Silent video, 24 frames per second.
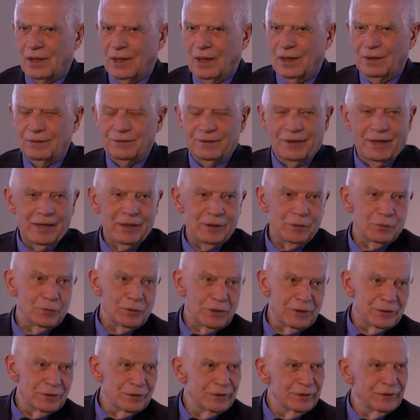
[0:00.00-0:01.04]
And then
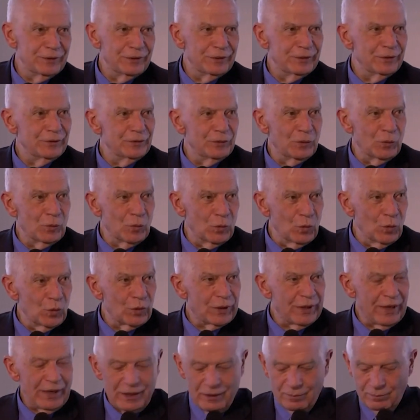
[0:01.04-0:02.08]
when the, the war
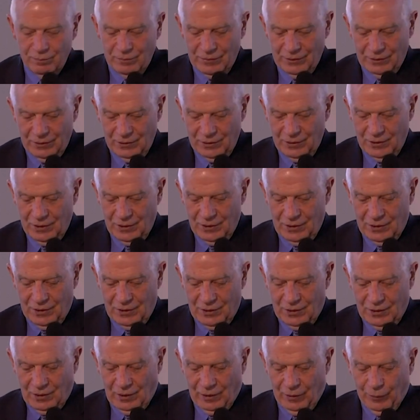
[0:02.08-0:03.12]
came,
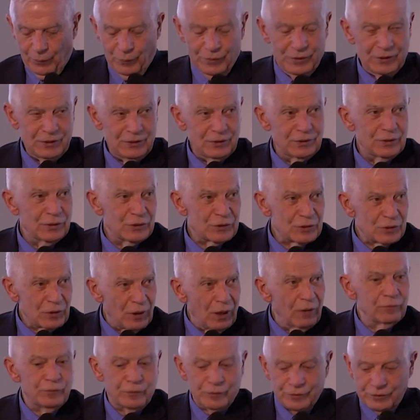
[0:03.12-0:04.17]
and we
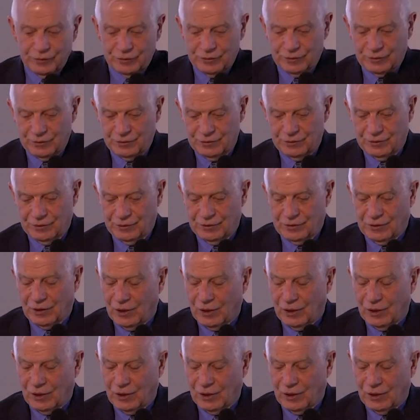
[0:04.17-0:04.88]
discovered the